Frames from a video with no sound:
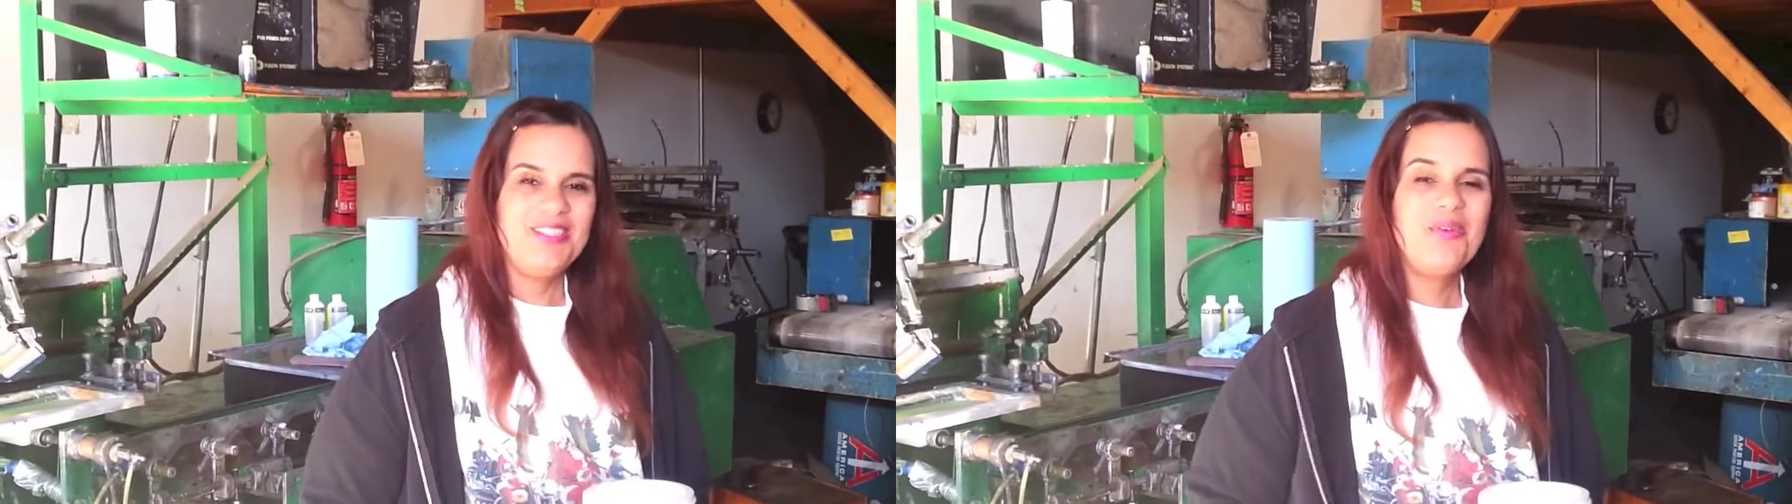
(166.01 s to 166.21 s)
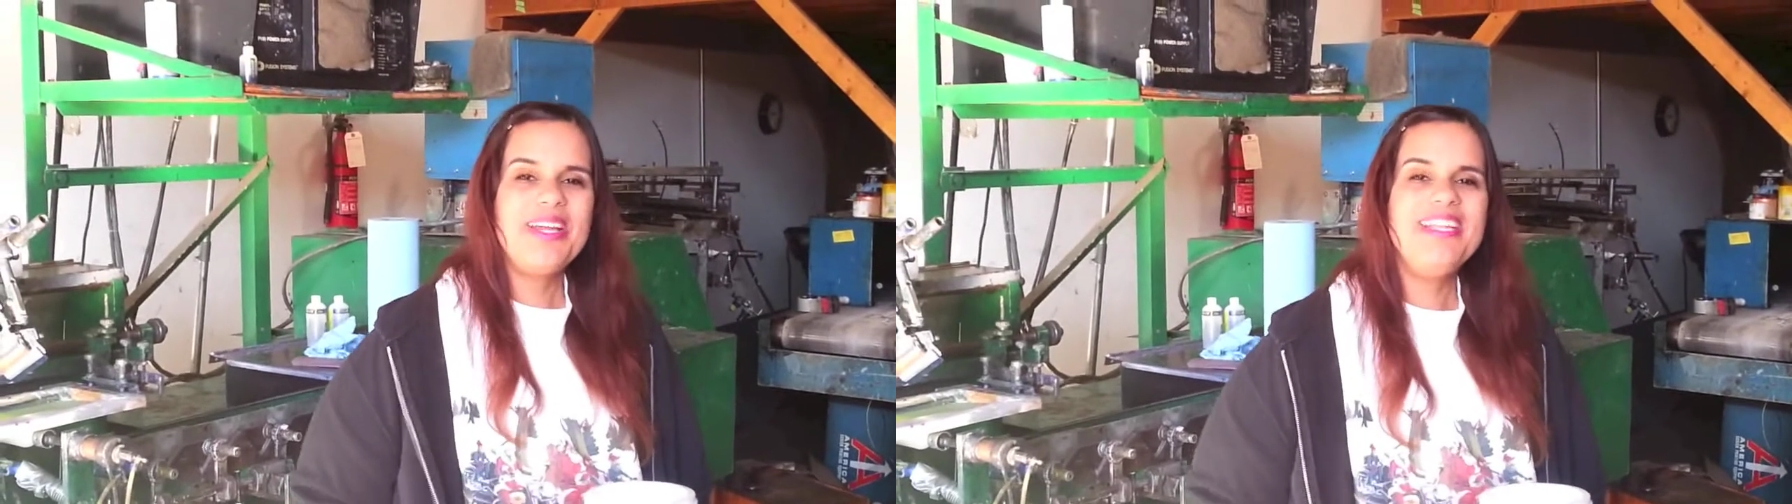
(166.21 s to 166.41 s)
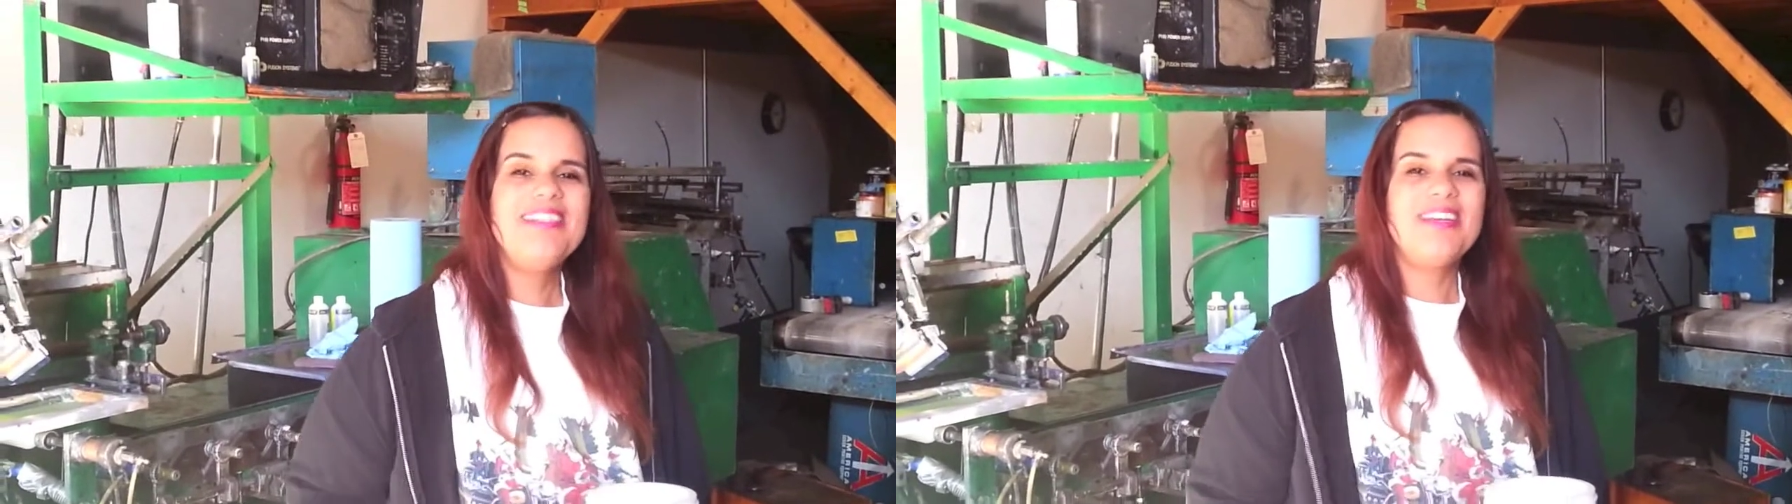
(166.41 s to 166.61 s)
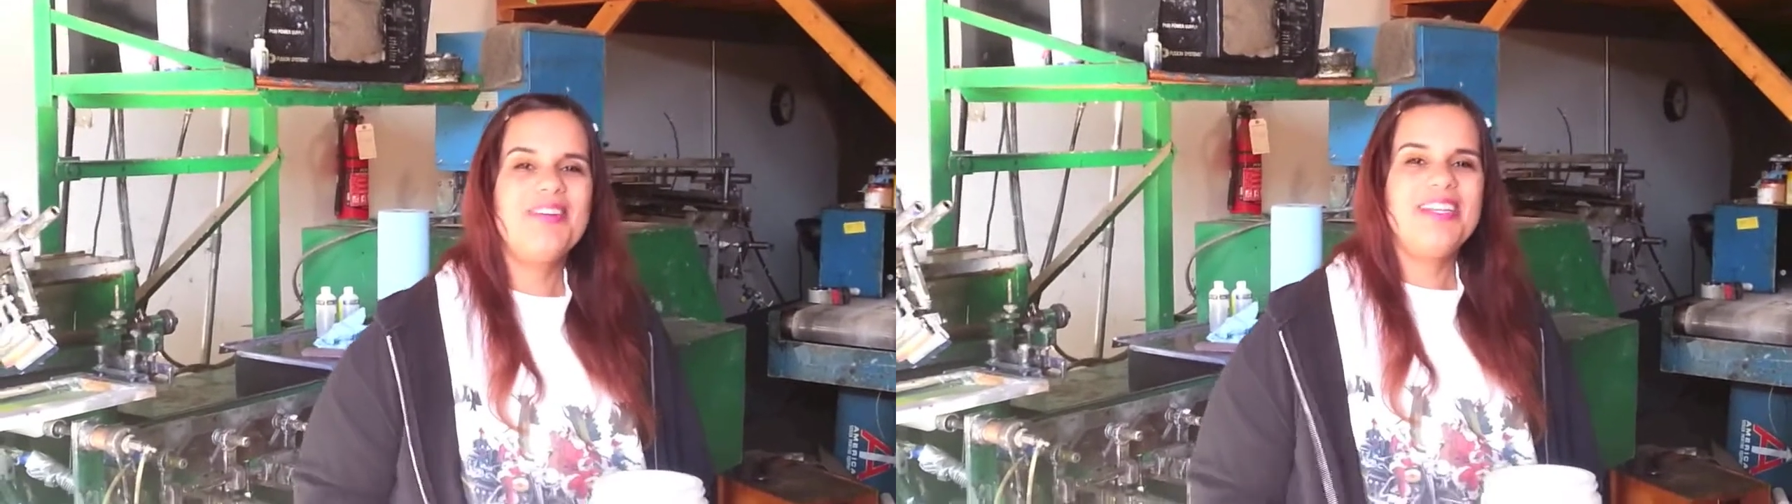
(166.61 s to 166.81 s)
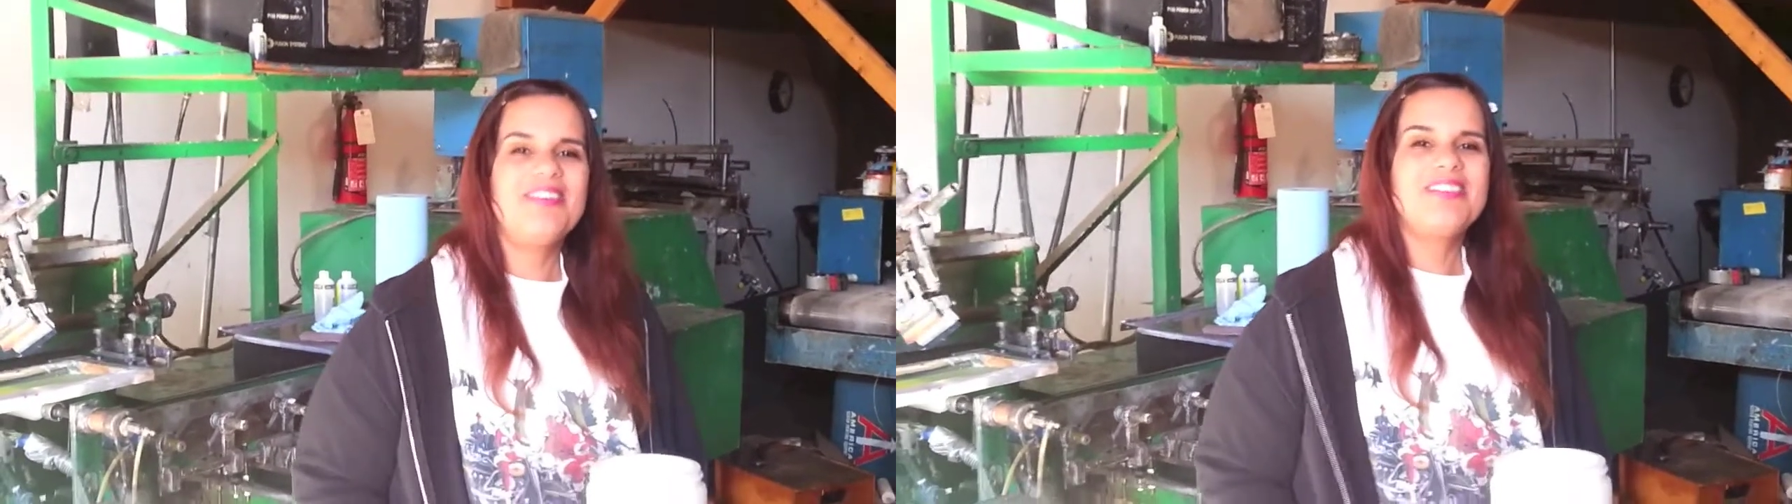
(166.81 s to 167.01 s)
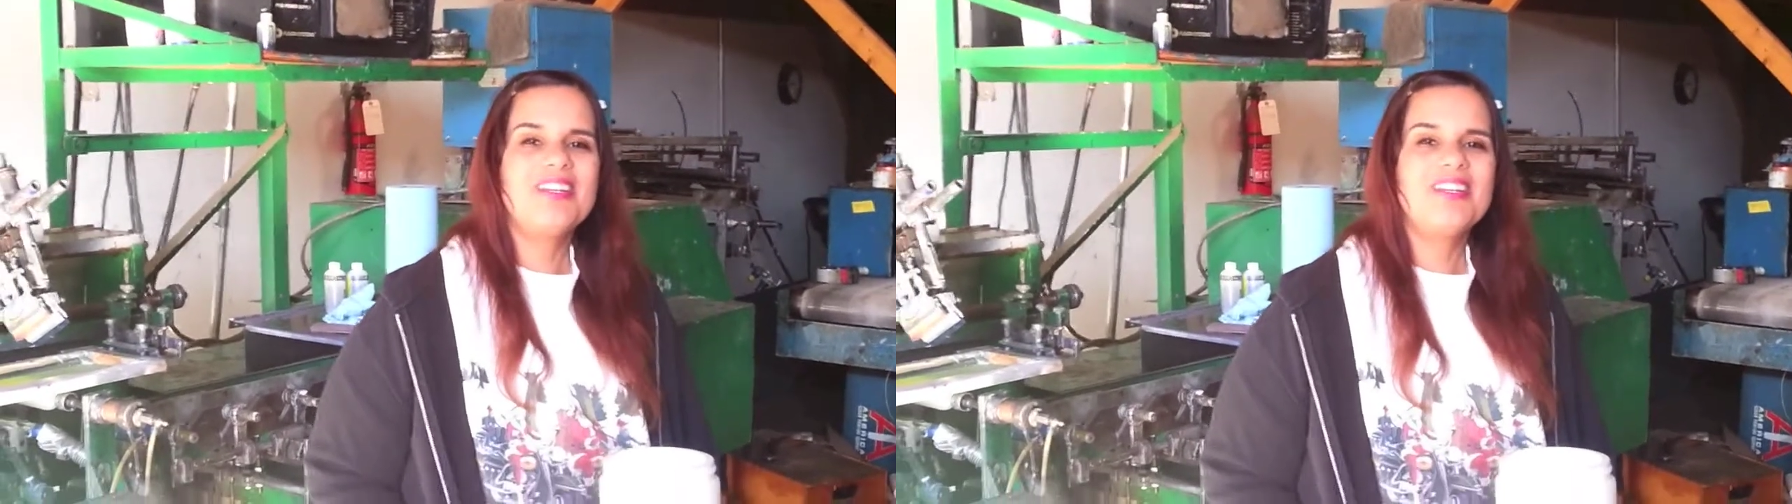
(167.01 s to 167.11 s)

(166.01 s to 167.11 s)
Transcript: 27 years